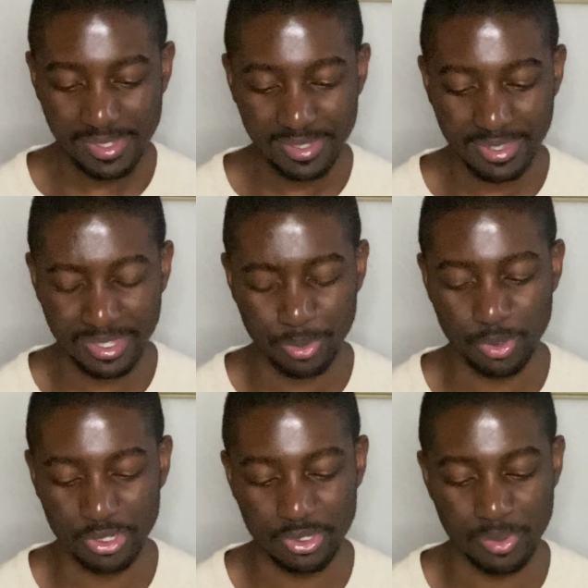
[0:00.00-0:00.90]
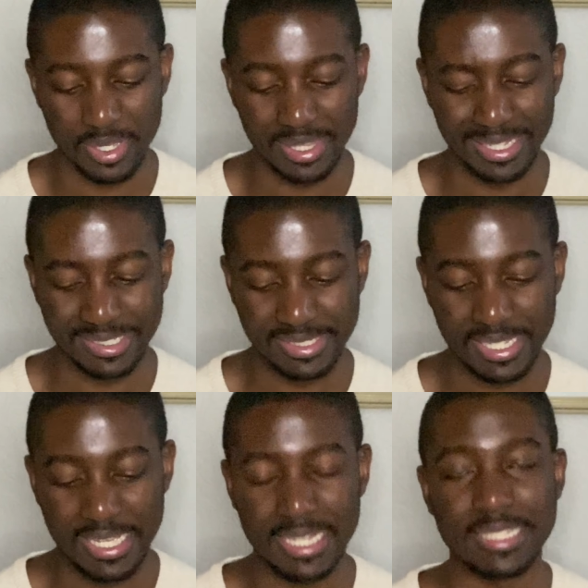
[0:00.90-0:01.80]
they were doing this
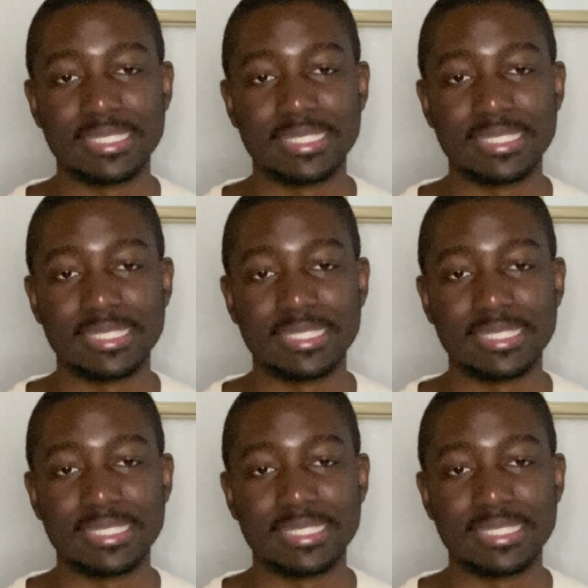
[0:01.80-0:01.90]
is